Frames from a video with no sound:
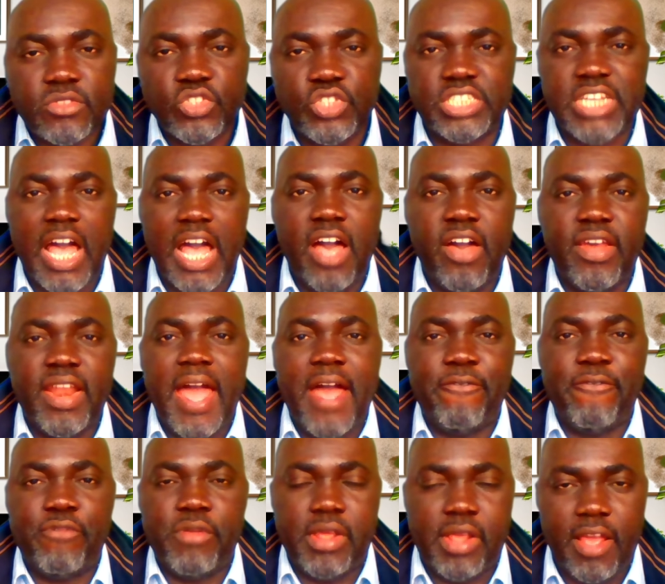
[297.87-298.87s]
South
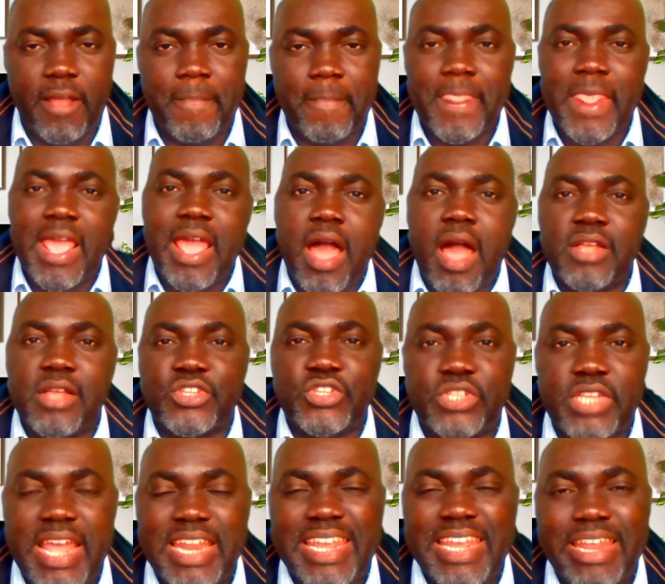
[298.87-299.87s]
Africa has
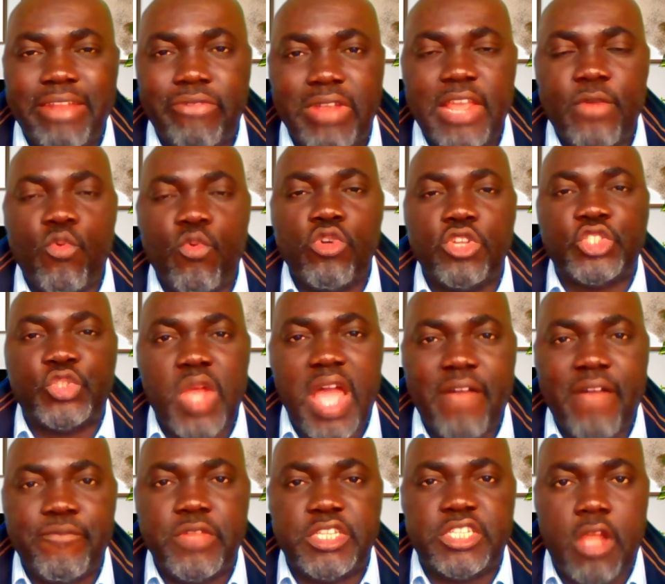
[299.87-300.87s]
said it really wants to
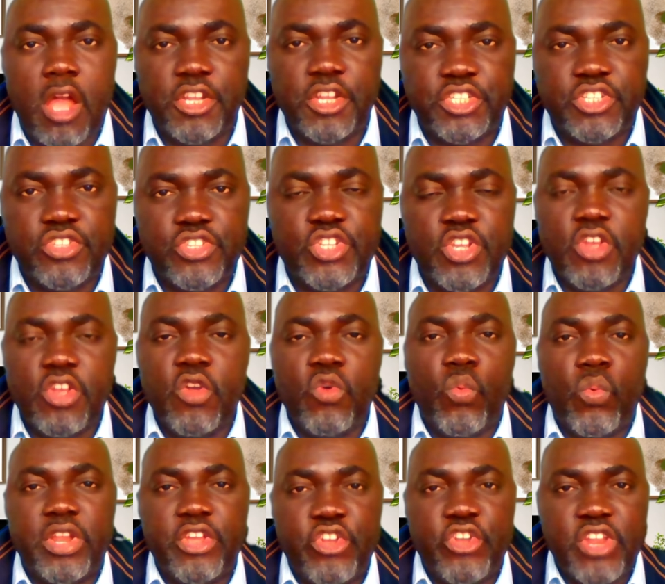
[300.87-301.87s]
have discussions
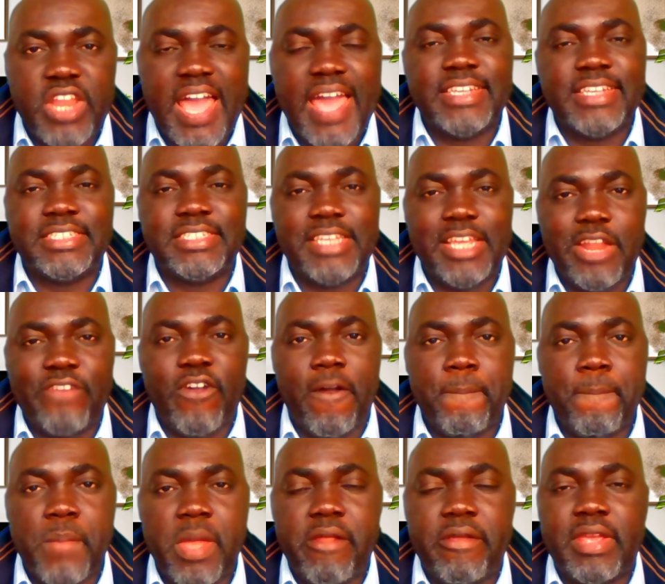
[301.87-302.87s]
with the United States of
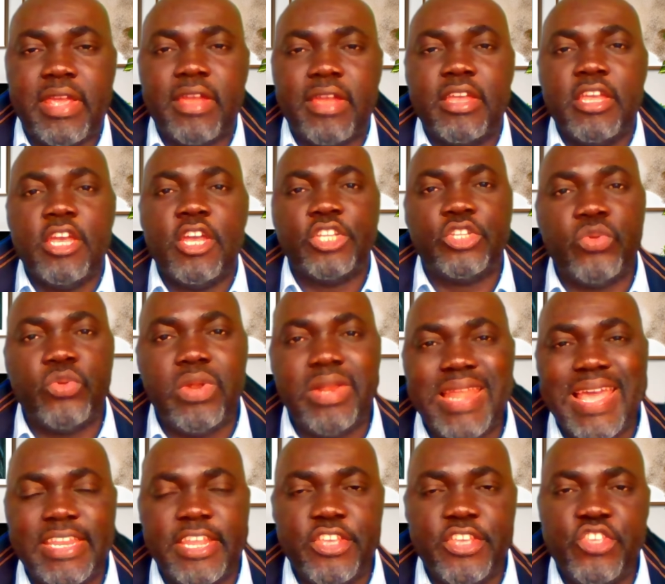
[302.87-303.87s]
America to
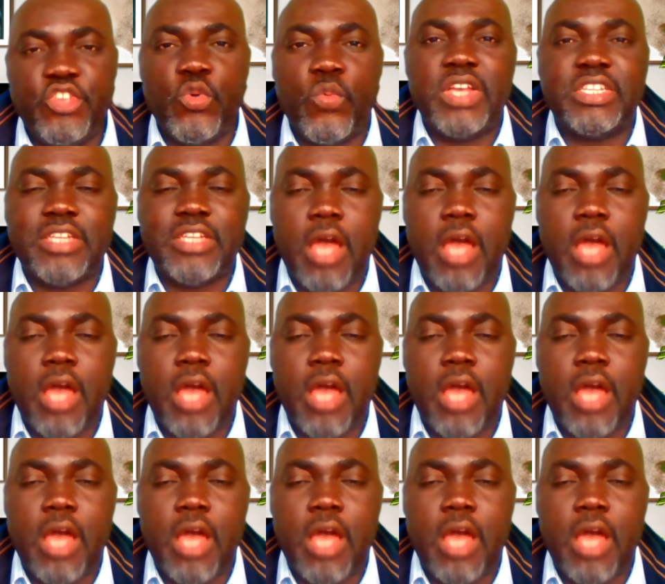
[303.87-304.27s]
let the US